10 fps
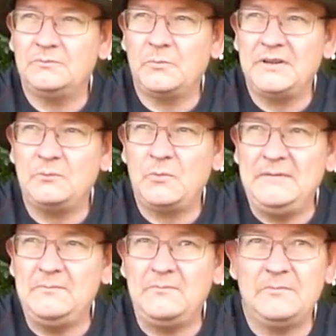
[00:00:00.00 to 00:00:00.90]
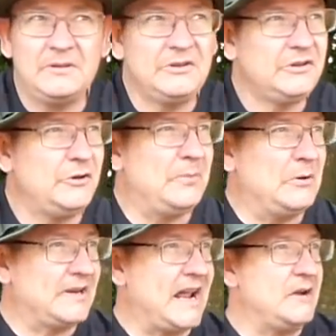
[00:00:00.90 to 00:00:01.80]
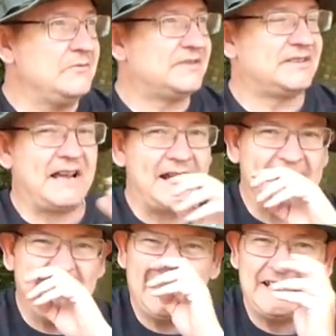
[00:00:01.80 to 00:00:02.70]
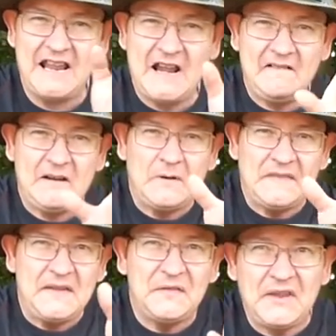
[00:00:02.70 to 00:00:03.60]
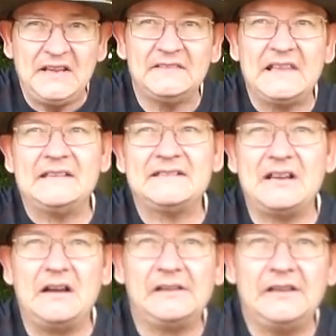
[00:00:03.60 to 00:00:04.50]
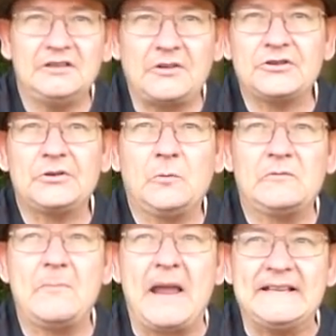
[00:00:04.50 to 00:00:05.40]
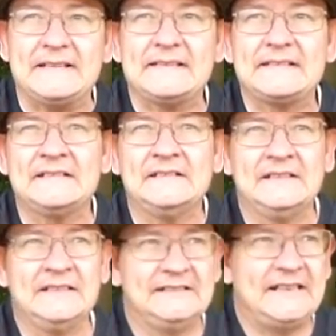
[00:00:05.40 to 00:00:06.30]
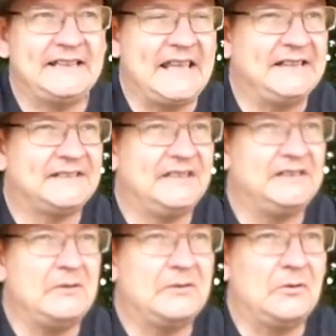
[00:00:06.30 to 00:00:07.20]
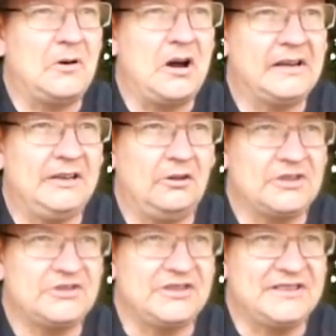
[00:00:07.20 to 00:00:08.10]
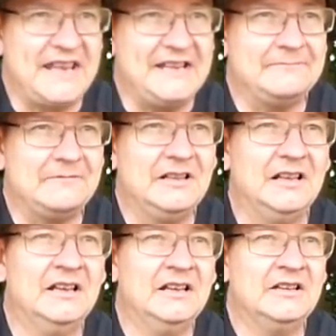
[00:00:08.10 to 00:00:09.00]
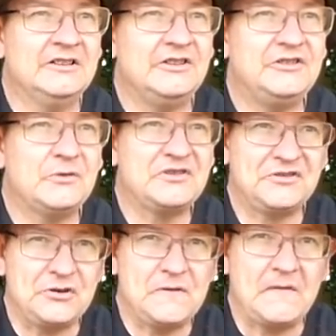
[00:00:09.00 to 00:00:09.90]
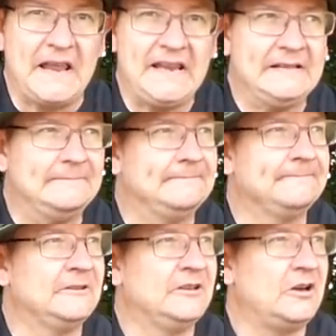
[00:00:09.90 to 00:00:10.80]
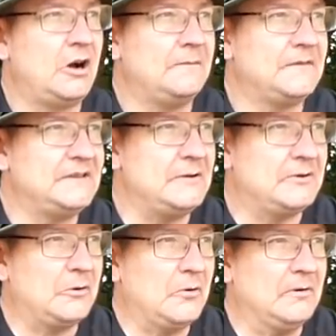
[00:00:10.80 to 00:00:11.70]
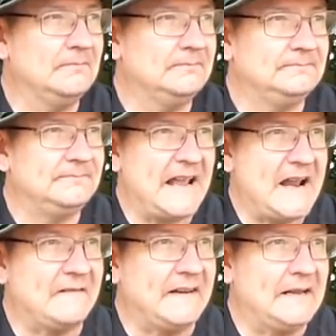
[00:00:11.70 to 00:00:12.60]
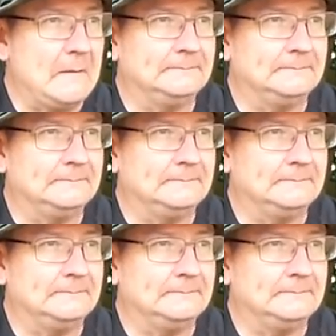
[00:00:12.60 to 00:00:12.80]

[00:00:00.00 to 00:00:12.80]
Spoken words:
when you build a house and it's in an area where they think there's archaeological remains, they get the local archaeologist in to do a survey of the local area.